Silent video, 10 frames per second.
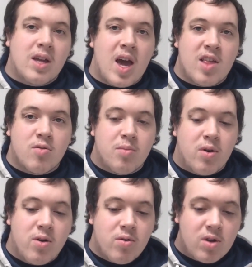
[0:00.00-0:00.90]
the kettle
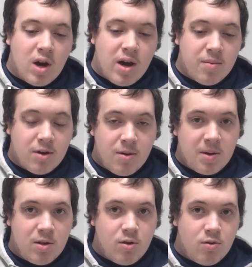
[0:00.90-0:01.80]
boils, I'm
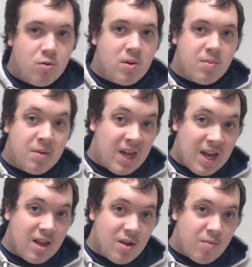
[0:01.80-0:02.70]
going to
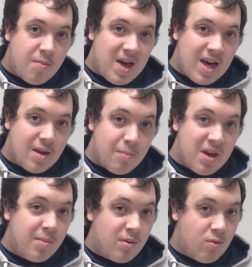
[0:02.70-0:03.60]
begin to prepare the
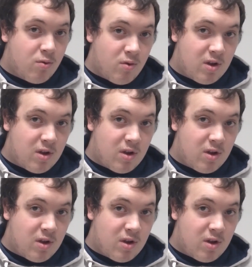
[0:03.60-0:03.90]
meatballs.